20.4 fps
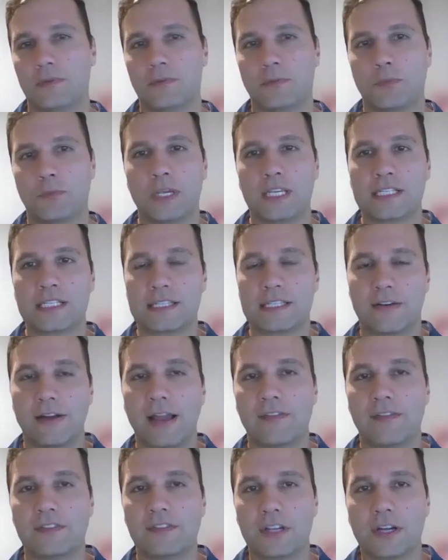weeks
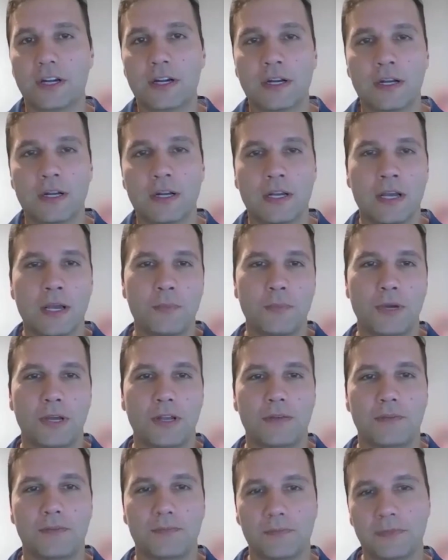thereafter.
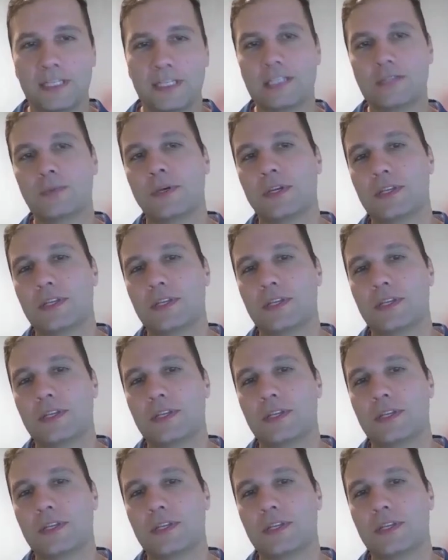But this